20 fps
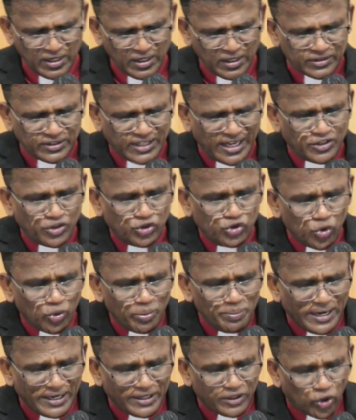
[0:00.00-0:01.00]
that you
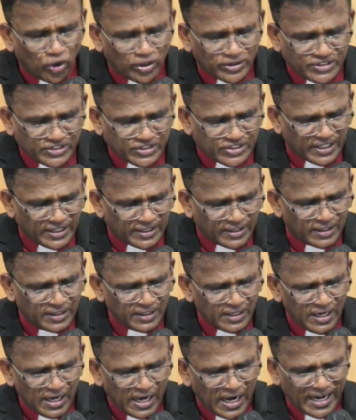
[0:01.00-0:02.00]
may not sin.
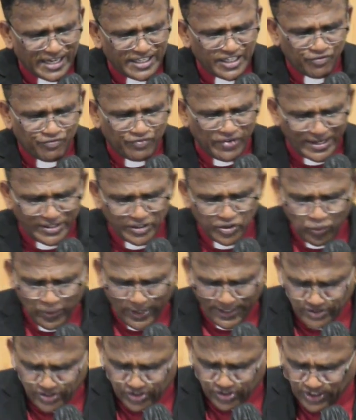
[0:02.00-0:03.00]
And if
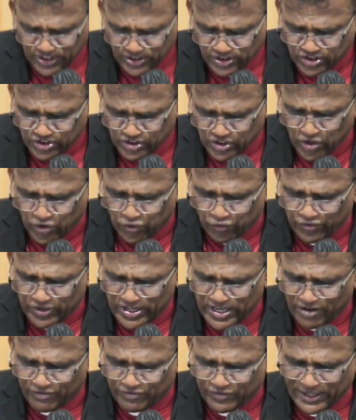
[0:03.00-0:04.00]
anyone sins, we
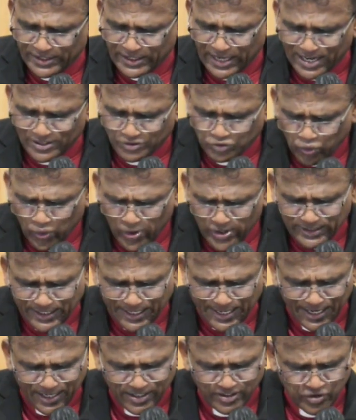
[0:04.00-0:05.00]
have an advocate